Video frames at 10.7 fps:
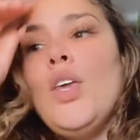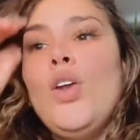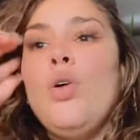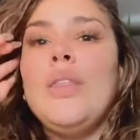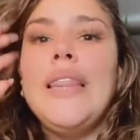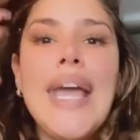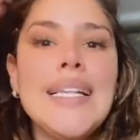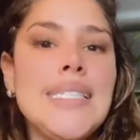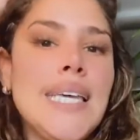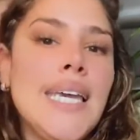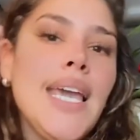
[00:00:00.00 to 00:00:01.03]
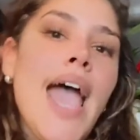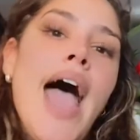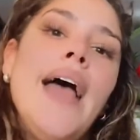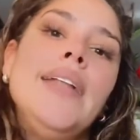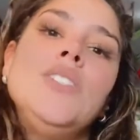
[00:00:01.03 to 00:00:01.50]
lazy
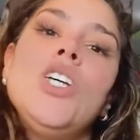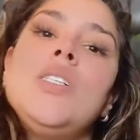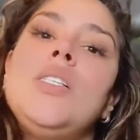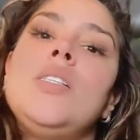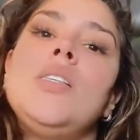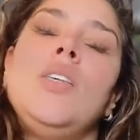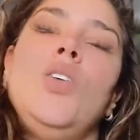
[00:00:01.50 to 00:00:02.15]
and just,